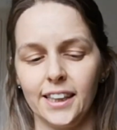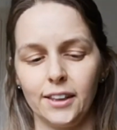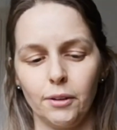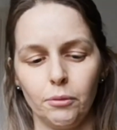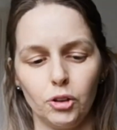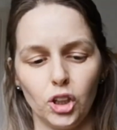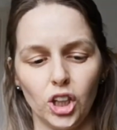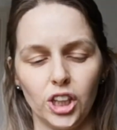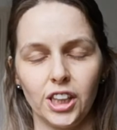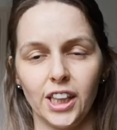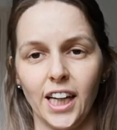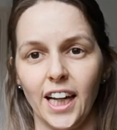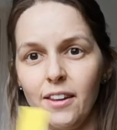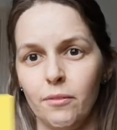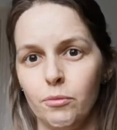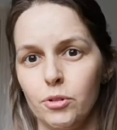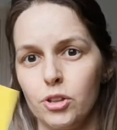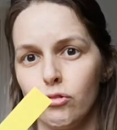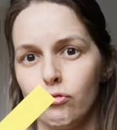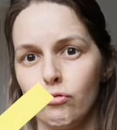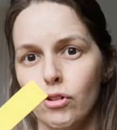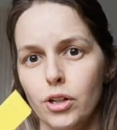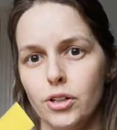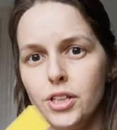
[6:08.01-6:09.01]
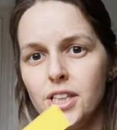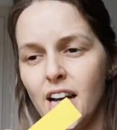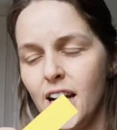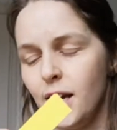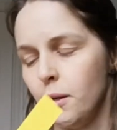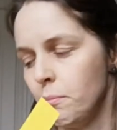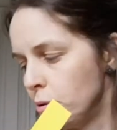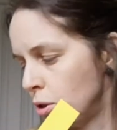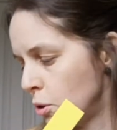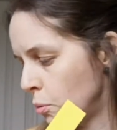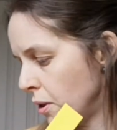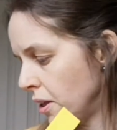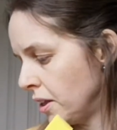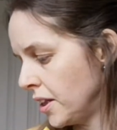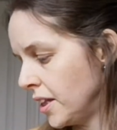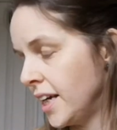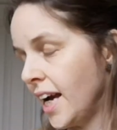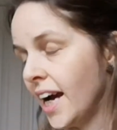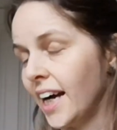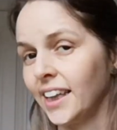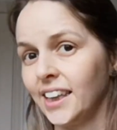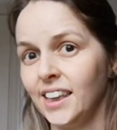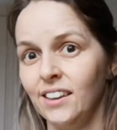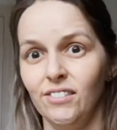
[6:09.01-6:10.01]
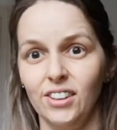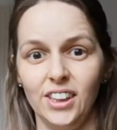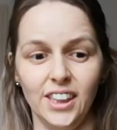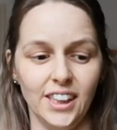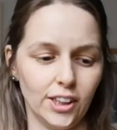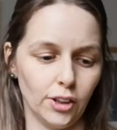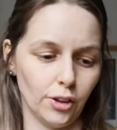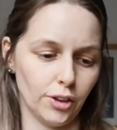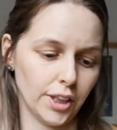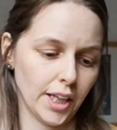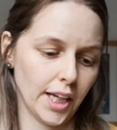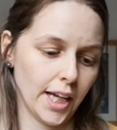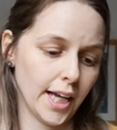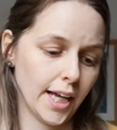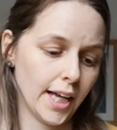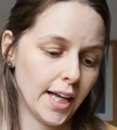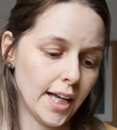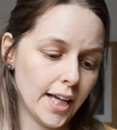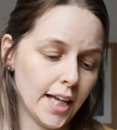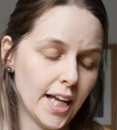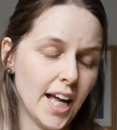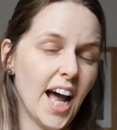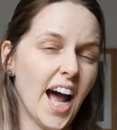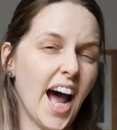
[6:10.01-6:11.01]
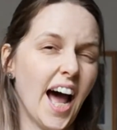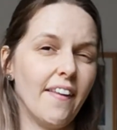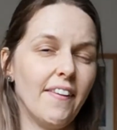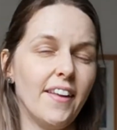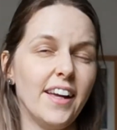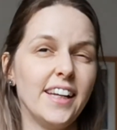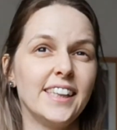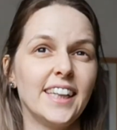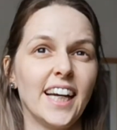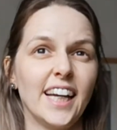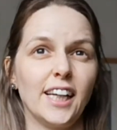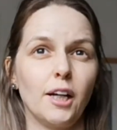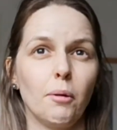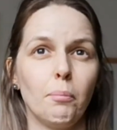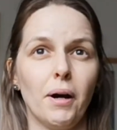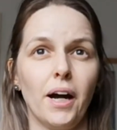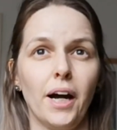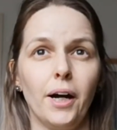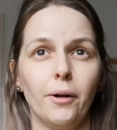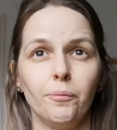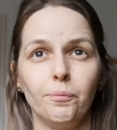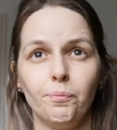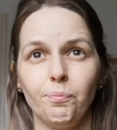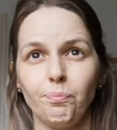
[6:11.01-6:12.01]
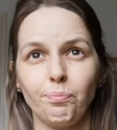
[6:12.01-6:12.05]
So I'm trying to get them to rotate between the activities on there, and they take about